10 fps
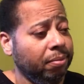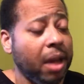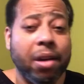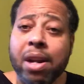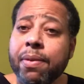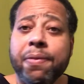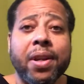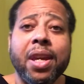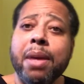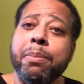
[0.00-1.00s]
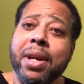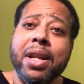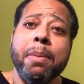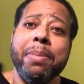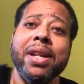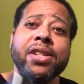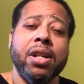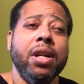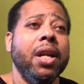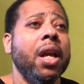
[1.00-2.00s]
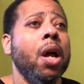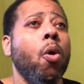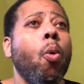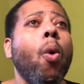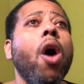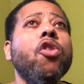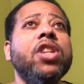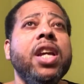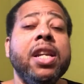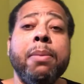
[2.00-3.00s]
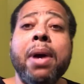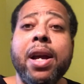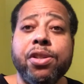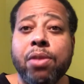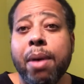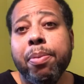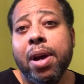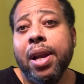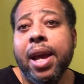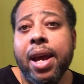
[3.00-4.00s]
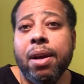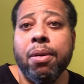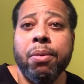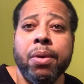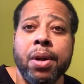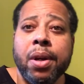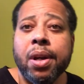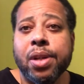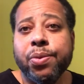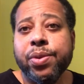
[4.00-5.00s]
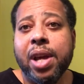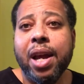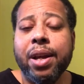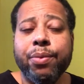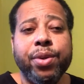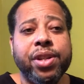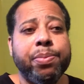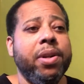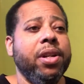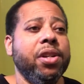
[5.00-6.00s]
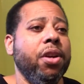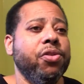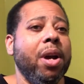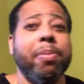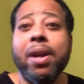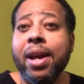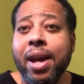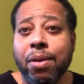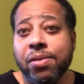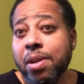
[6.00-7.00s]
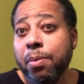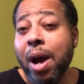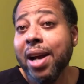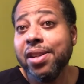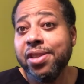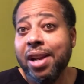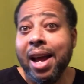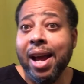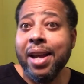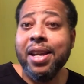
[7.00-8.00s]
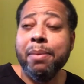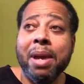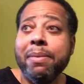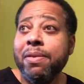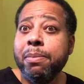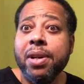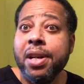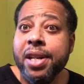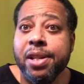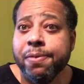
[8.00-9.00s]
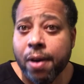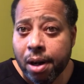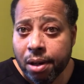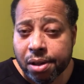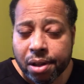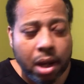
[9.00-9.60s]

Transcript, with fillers: I'll never forget being in a Pizza Hut. Walked in, now mind you, I probably had on, because we was at, we just been to church, so I probably had on something I consider high end, maybe even been a niche product.